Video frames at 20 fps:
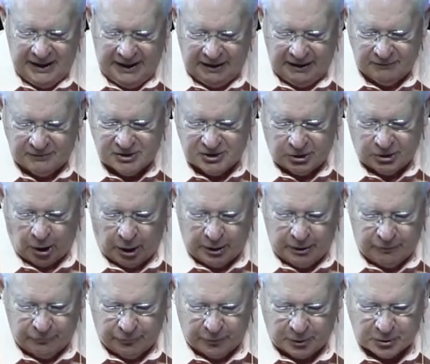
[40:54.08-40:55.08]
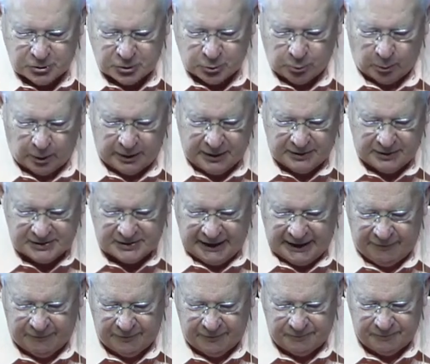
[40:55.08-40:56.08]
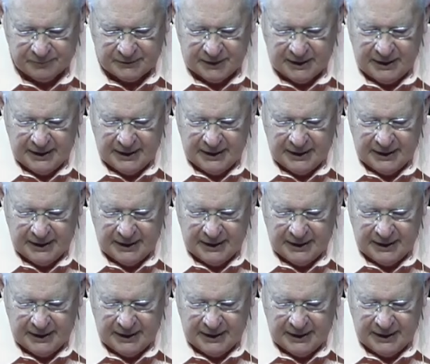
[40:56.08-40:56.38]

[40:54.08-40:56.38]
in starting in verse 27.